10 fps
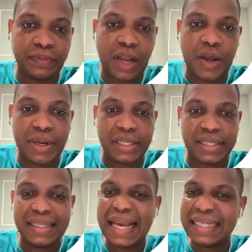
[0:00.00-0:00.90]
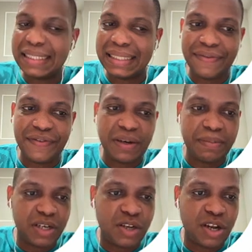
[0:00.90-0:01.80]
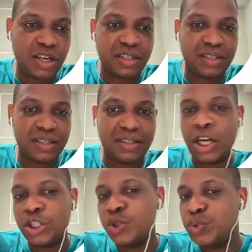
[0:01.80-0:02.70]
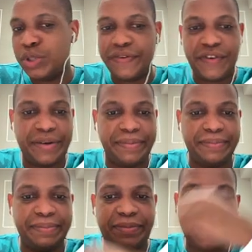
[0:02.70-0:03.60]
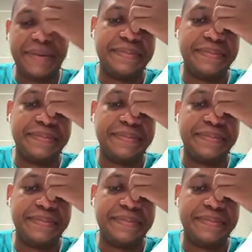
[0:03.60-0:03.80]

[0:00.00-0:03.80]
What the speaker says: iOS, slightly different, but not too different, right?